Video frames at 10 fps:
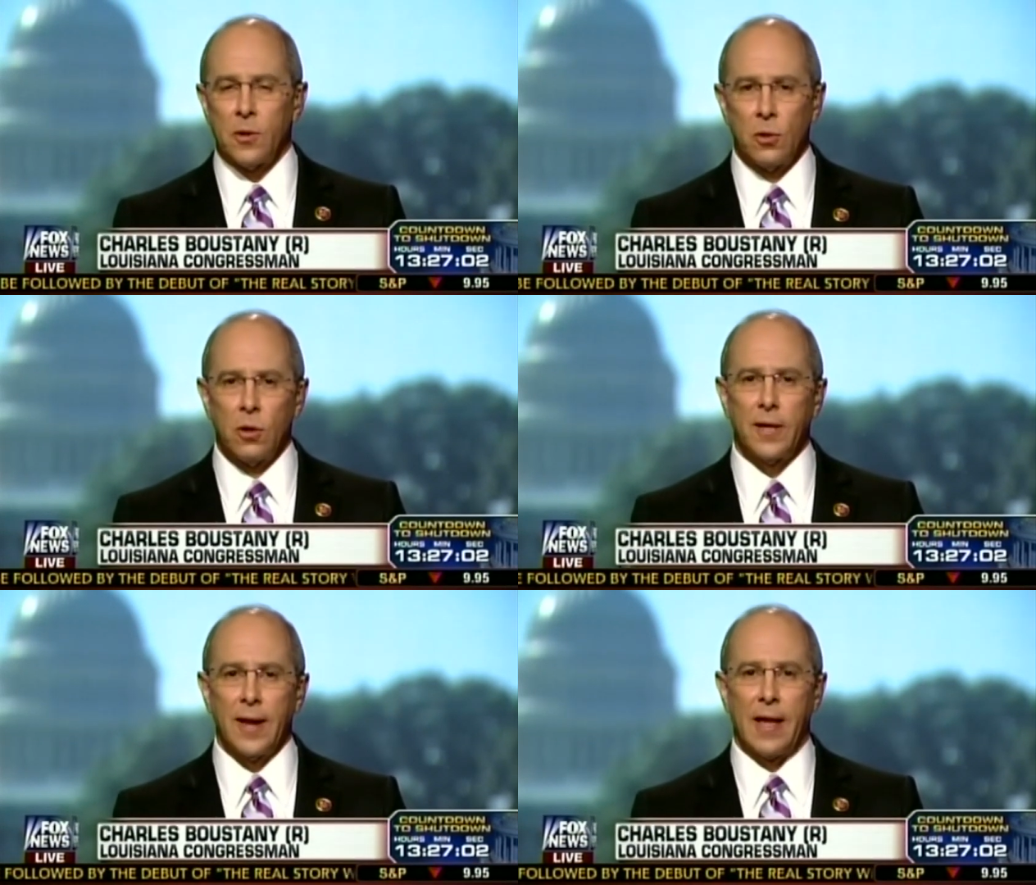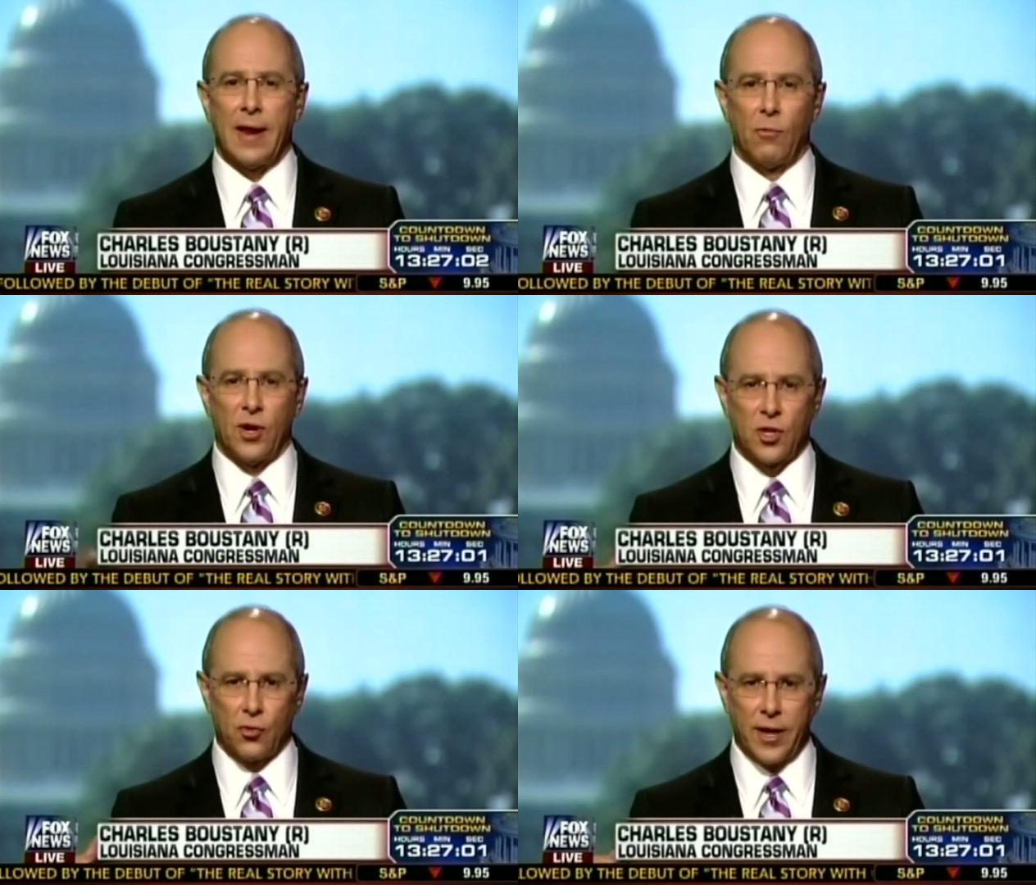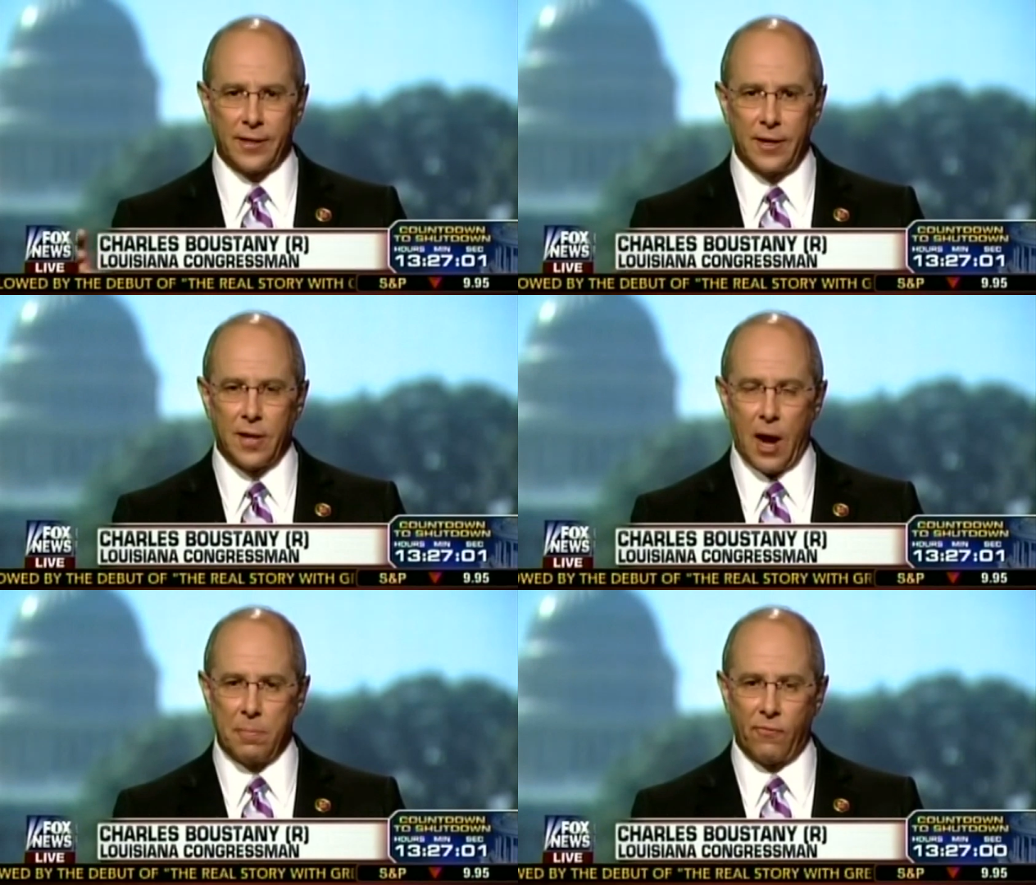you're looking at a restricted
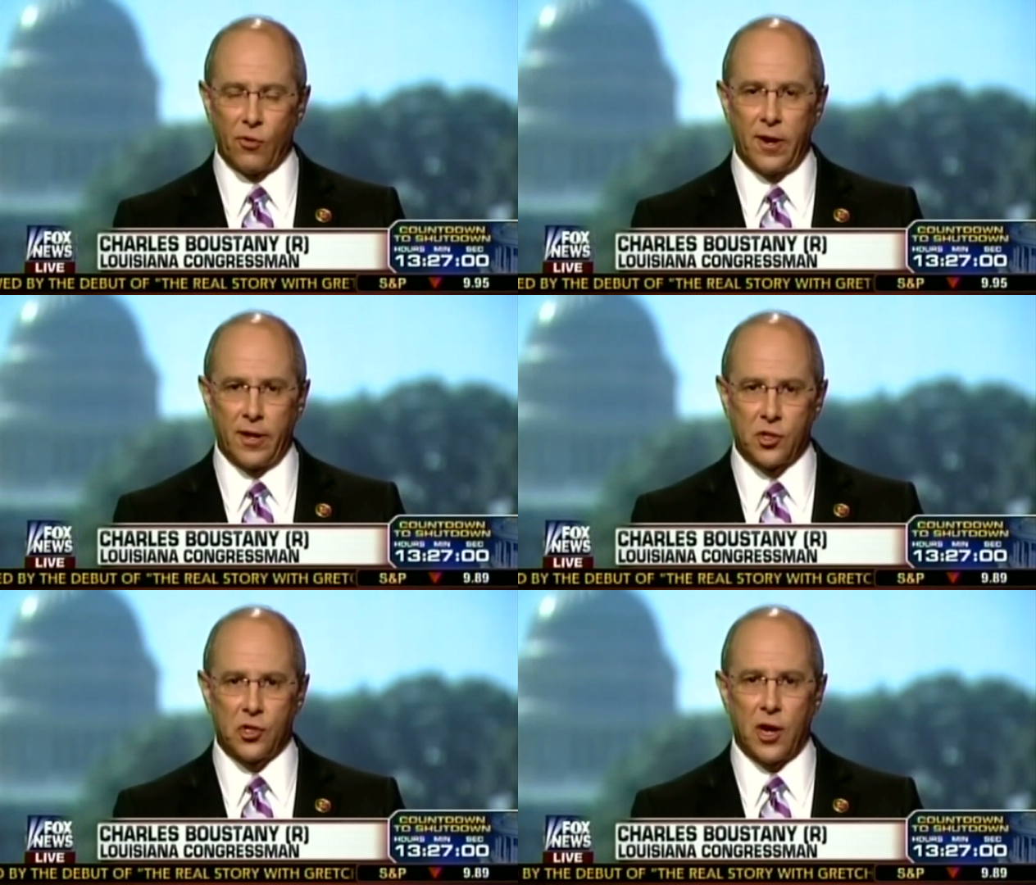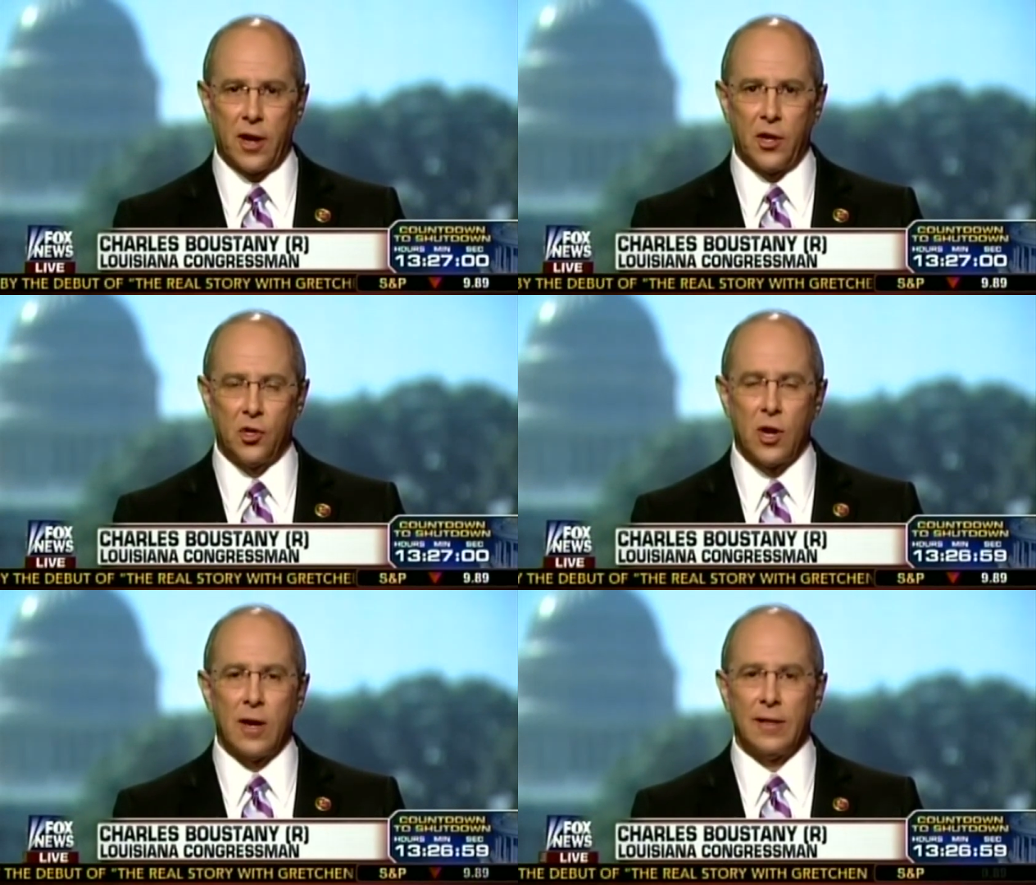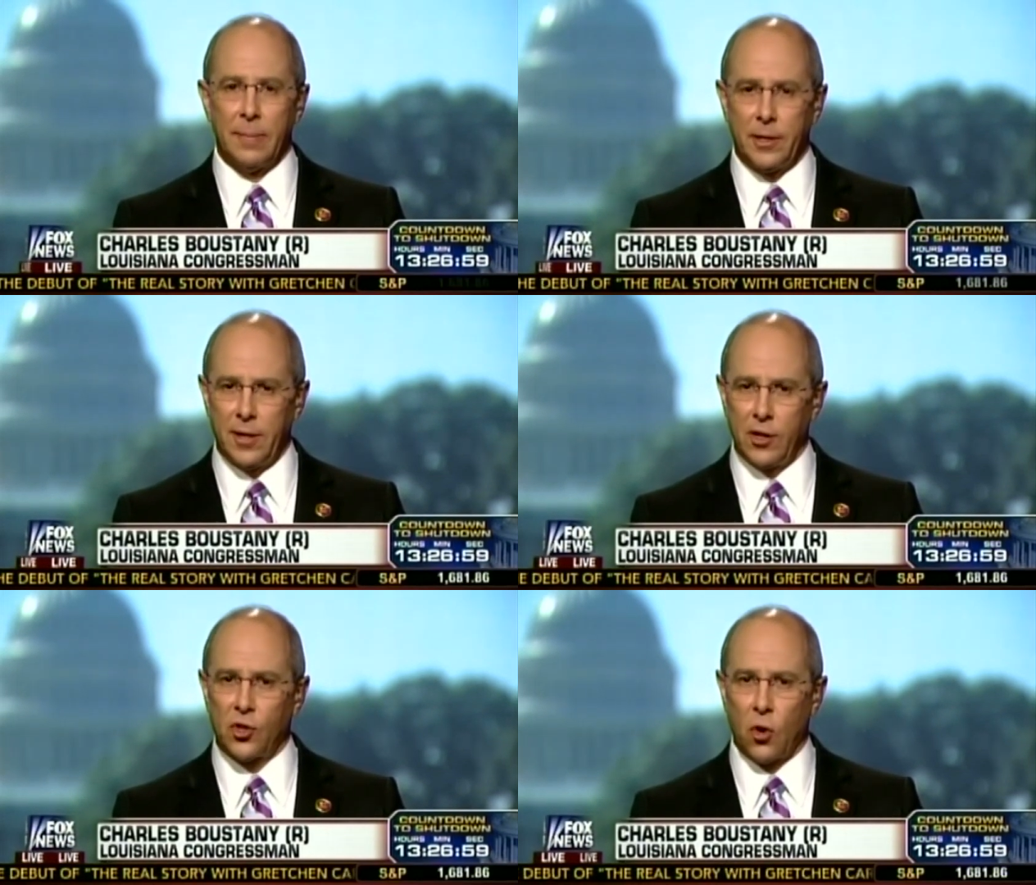type of exchange,
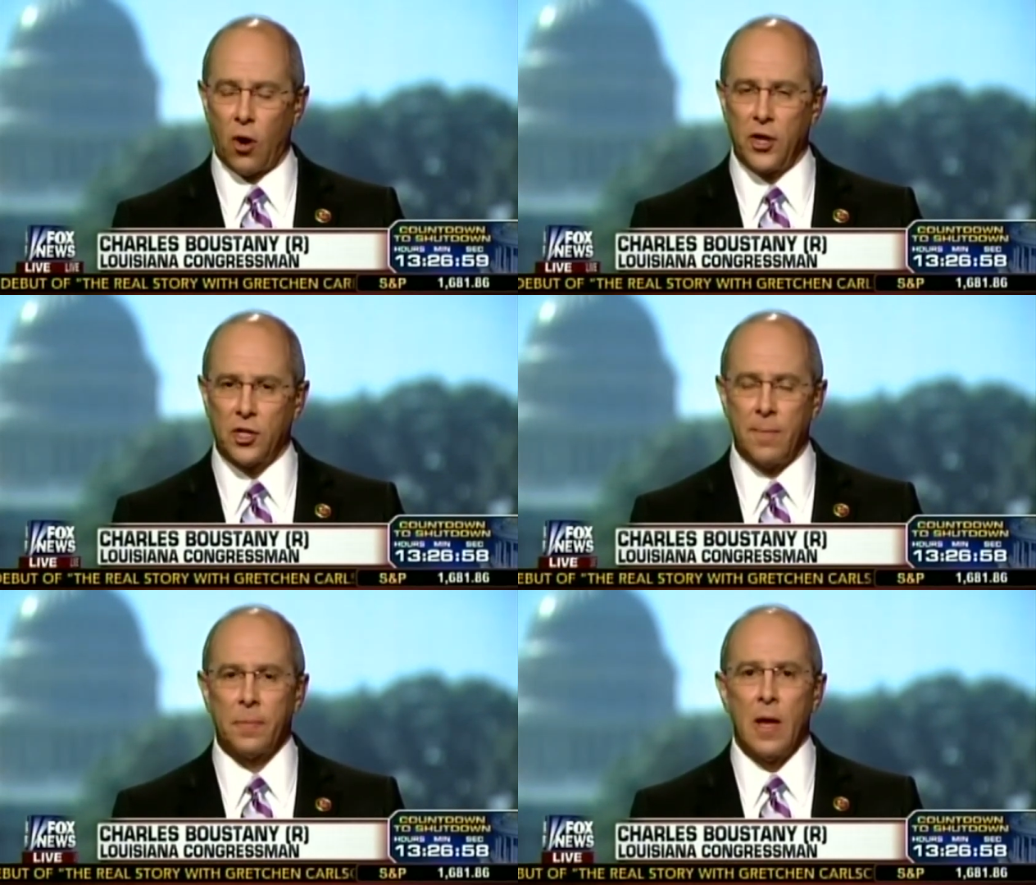limiting choice,